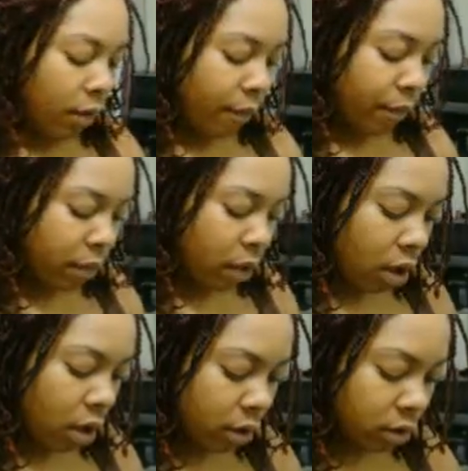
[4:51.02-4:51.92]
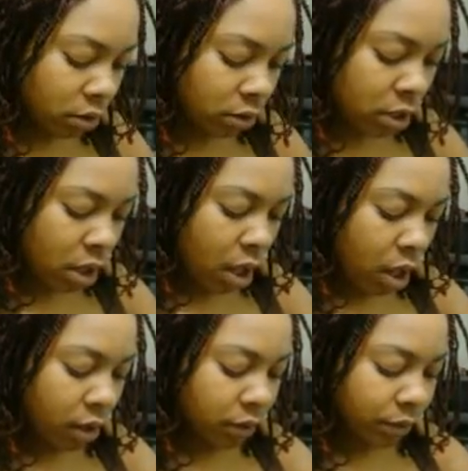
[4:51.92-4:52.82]

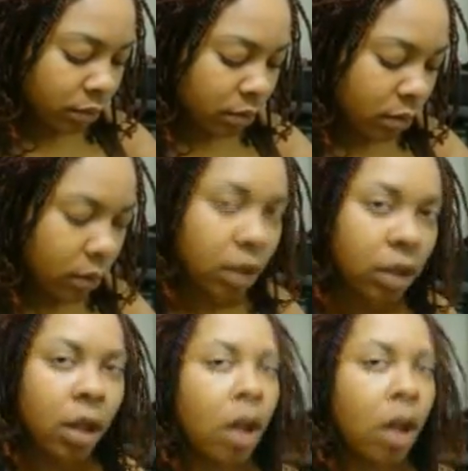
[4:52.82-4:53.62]
[no speech]